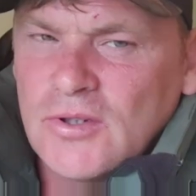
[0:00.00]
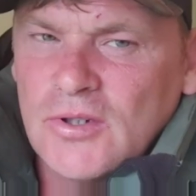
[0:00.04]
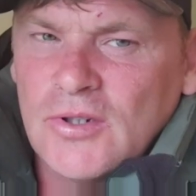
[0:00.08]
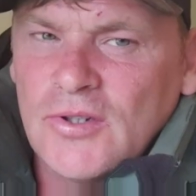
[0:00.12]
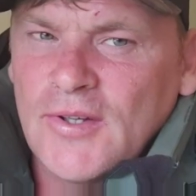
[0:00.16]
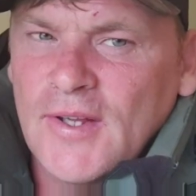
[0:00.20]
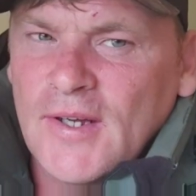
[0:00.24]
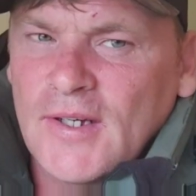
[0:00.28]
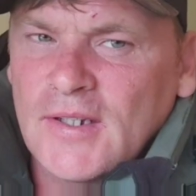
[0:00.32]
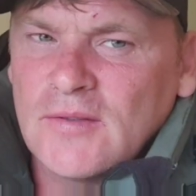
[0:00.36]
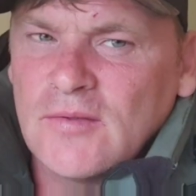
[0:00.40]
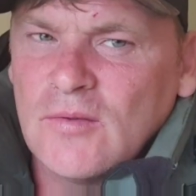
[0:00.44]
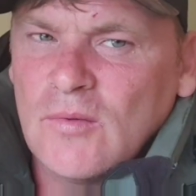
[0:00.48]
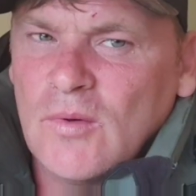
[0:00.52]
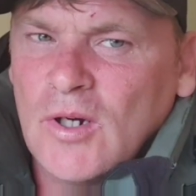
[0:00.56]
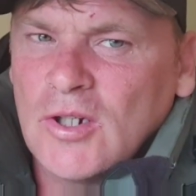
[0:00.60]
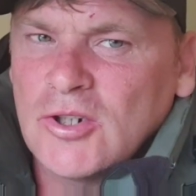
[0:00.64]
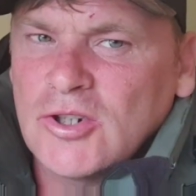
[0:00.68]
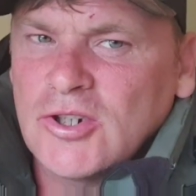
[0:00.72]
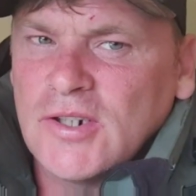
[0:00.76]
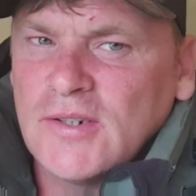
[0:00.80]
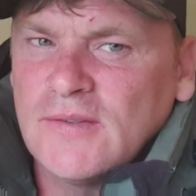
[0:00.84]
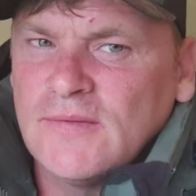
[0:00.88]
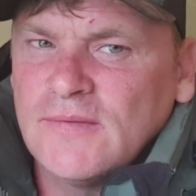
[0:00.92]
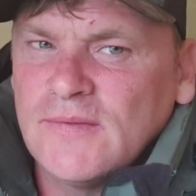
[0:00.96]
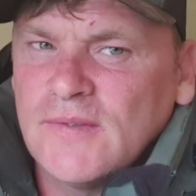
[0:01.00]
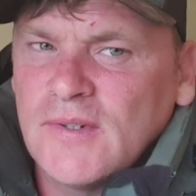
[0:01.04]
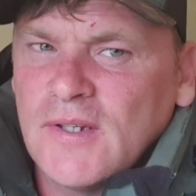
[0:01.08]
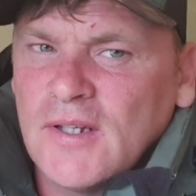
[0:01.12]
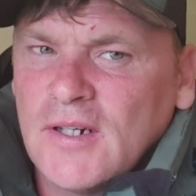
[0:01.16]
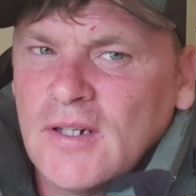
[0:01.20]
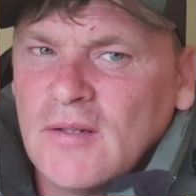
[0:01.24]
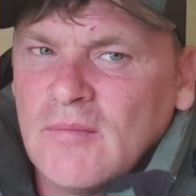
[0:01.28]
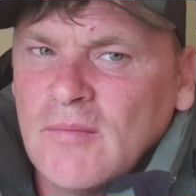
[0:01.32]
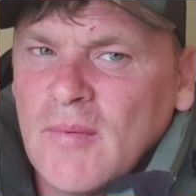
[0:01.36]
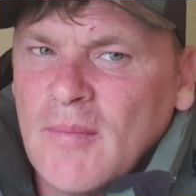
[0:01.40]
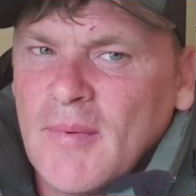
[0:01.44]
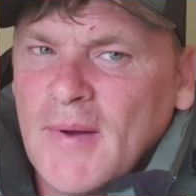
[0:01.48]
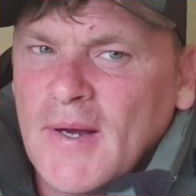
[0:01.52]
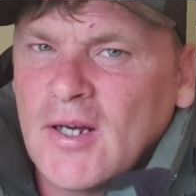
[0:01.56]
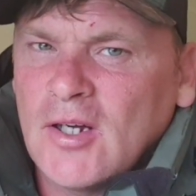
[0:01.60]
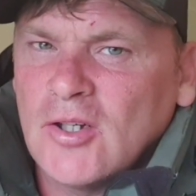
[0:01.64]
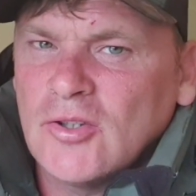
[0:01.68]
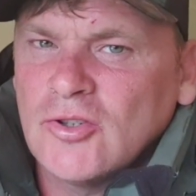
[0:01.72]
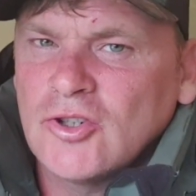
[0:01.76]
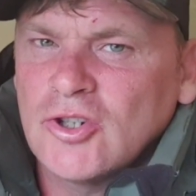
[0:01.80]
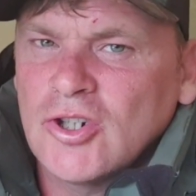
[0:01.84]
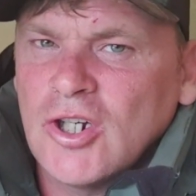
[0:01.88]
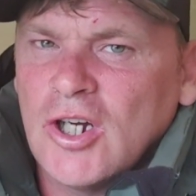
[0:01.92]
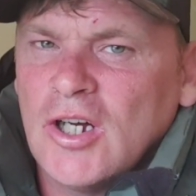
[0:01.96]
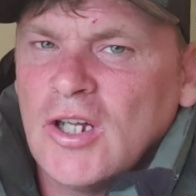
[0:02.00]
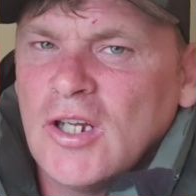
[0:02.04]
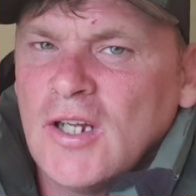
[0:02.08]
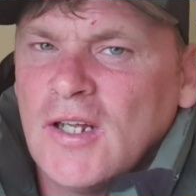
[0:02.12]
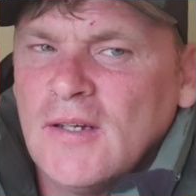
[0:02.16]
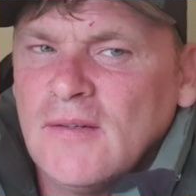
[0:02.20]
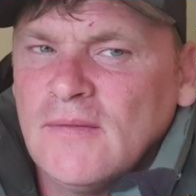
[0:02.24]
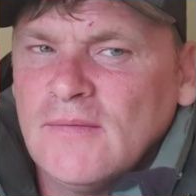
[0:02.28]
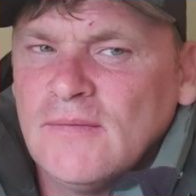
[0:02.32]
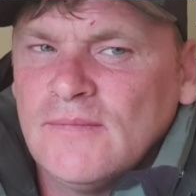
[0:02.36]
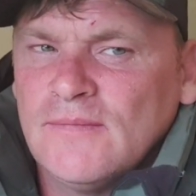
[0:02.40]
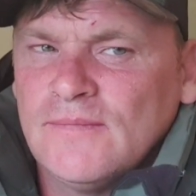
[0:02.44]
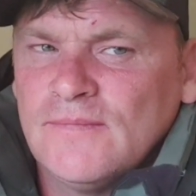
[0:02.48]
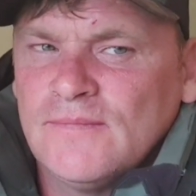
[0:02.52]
So thanks for watching, and I'll be back on shortly.